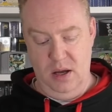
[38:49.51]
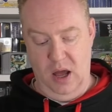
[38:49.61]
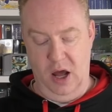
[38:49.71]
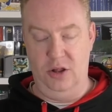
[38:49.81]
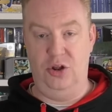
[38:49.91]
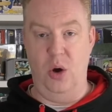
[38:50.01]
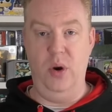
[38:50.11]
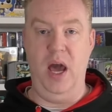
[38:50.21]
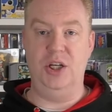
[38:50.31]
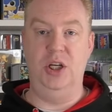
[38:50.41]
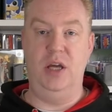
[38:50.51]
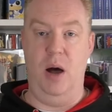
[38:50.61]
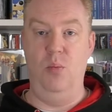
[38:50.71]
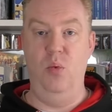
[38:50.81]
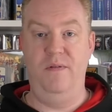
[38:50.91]
don't actually
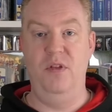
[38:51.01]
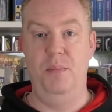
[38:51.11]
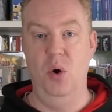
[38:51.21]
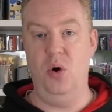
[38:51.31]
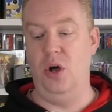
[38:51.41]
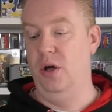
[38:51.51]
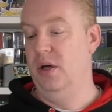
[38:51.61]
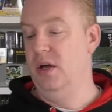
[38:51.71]
come with the book,